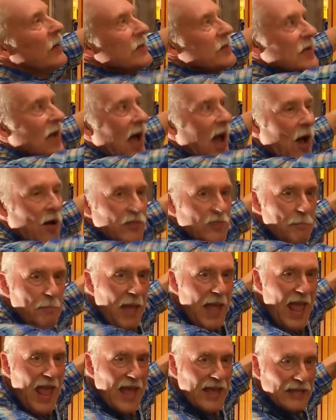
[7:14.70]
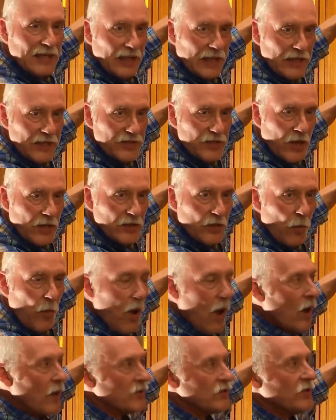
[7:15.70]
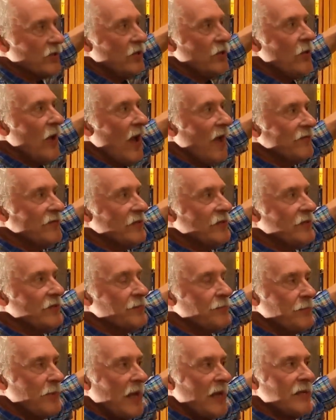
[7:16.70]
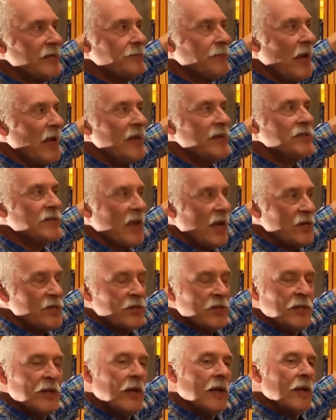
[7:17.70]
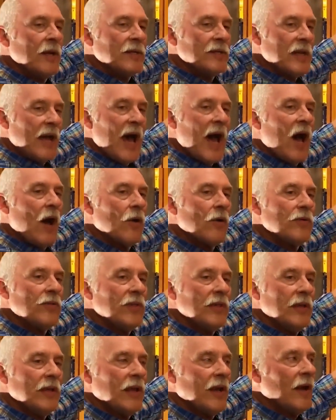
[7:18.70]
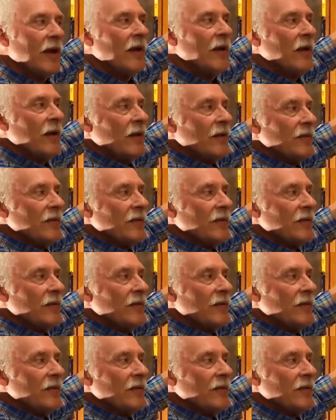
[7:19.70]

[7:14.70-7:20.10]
to how the paneling is on the wall. So you have to pay attention to how the